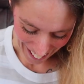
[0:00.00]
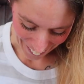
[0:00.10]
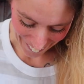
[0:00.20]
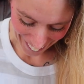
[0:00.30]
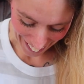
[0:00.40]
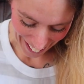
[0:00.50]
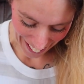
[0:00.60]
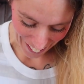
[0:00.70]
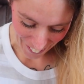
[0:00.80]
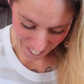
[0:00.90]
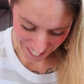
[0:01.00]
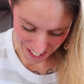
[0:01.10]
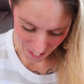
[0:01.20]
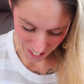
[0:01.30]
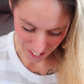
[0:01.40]
Okay, oh,
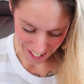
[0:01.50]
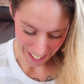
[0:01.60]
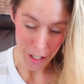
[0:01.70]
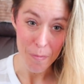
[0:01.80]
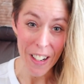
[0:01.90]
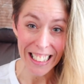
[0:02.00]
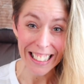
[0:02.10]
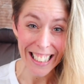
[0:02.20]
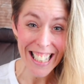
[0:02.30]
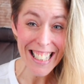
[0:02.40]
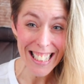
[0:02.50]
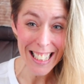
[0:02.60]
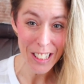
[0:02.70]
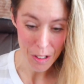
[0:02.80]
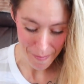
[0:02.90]
this one looks like it might have leaked a
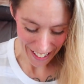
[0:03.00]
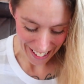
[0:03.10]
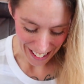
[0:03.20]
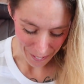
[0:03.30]
little bit.